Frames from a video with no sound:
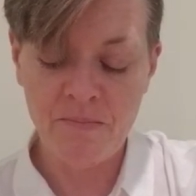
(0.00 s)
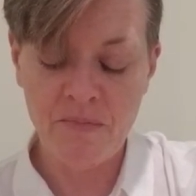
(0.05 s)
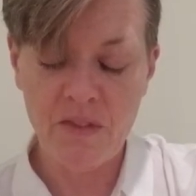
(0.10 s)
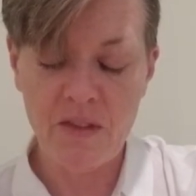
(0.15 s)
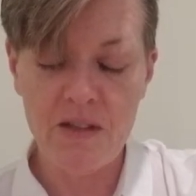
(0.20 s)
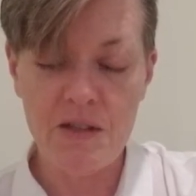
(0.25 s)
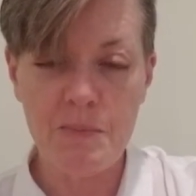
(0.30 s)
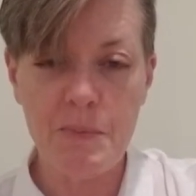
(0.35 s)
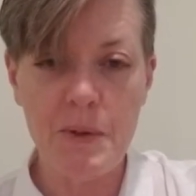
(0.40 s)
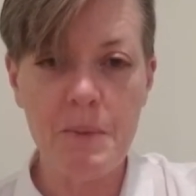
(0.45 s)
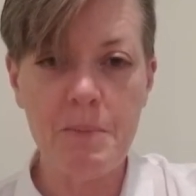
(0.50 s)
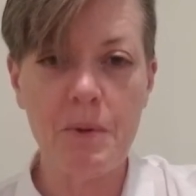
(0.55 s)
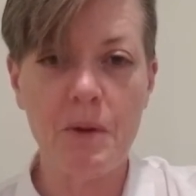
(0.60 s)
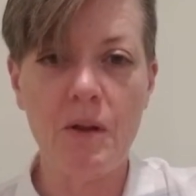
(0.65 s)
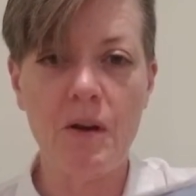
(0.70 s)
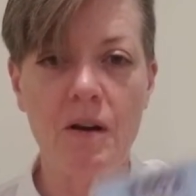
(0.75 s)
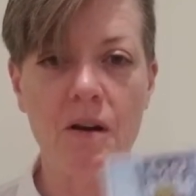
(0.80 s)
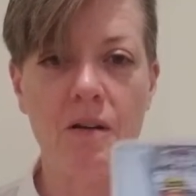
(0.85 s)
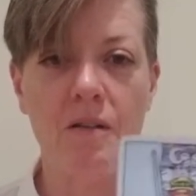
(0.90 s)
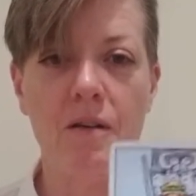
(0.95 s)
These people
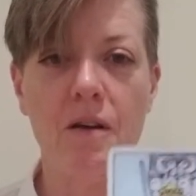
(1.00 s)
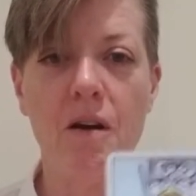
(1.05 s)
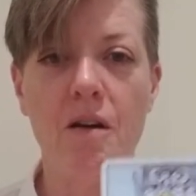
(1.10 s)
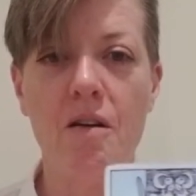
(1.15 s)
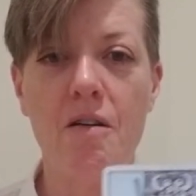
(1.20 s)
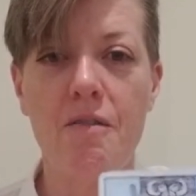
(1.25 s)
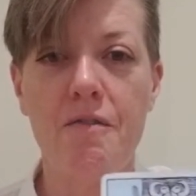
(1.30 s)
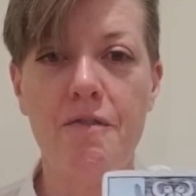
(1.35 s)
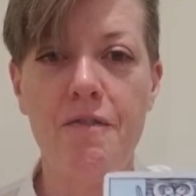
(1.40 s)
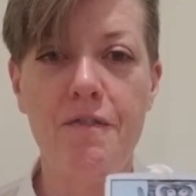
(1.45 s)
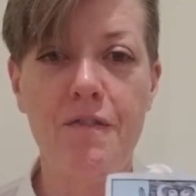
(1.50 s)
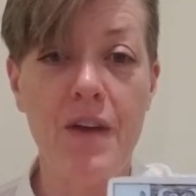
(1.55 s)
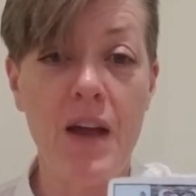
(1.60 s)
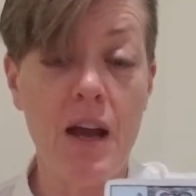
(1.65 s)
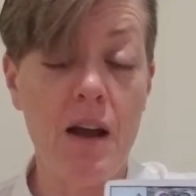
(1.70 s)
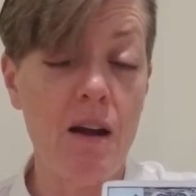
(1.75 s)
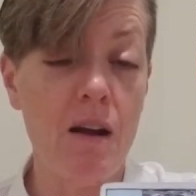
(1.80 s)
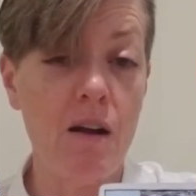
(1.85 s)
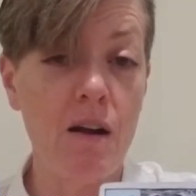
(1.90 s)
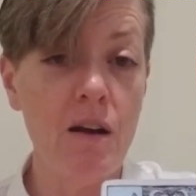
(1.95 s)
are
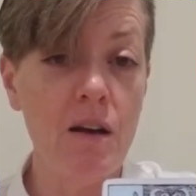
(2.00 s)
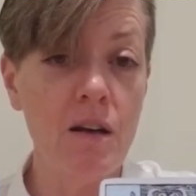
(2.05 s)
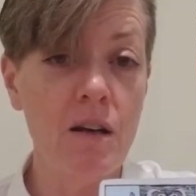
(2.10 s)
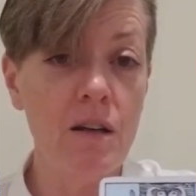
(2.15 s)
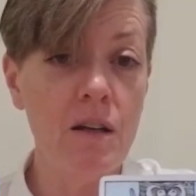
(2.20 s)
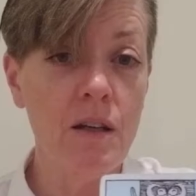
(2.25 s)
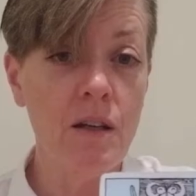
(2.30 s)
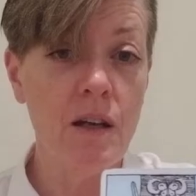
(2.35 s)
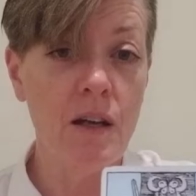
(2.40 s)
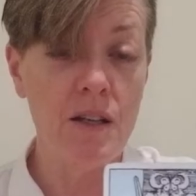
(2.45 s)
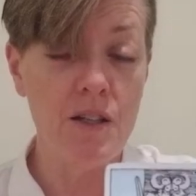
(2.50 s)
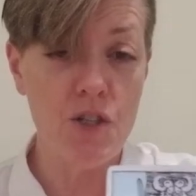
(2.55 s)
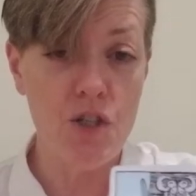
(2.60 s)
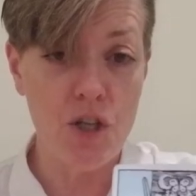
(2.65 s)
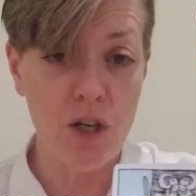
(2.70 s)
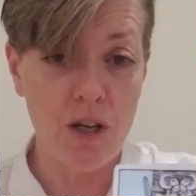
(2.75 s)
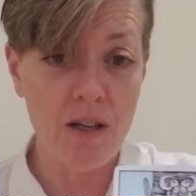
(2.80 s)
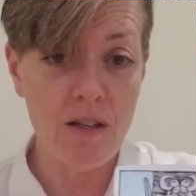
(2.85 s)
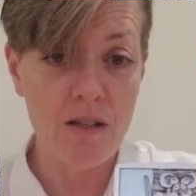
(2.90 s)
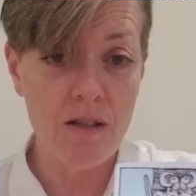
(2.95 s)
fair and
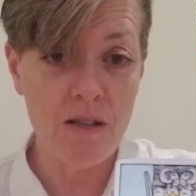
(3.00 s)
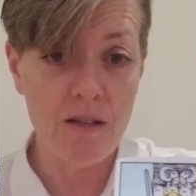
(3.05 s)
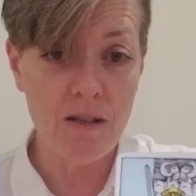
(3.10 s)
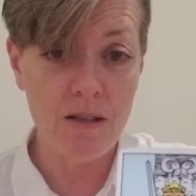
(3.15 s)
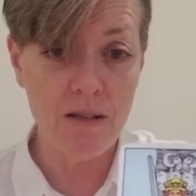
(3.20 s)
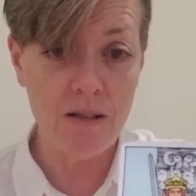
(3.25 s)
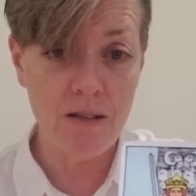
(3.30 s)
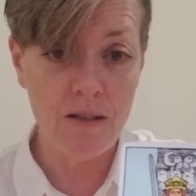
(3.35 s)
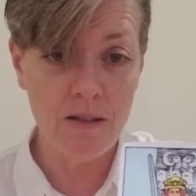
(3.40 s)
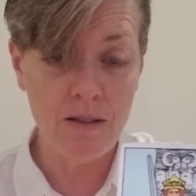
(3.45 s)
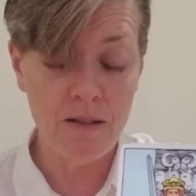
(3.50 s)
just